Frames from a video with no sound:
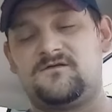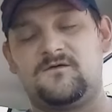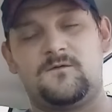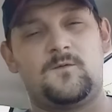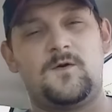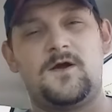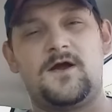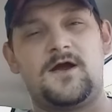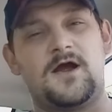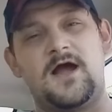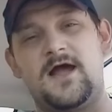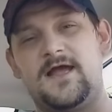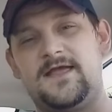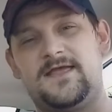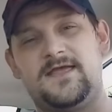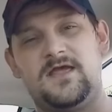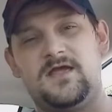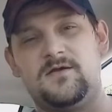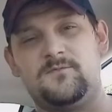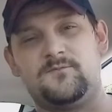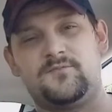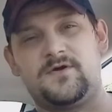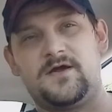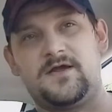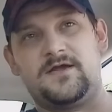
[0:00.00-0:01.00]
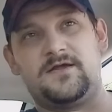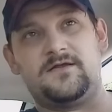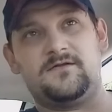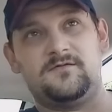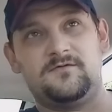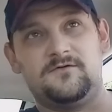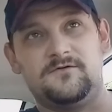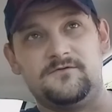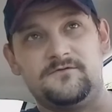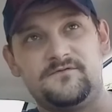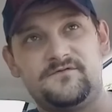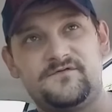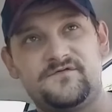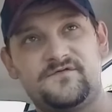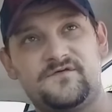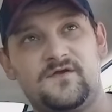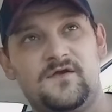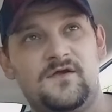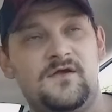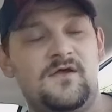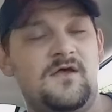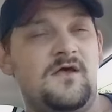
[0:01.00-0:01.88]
to where I can't break it loose.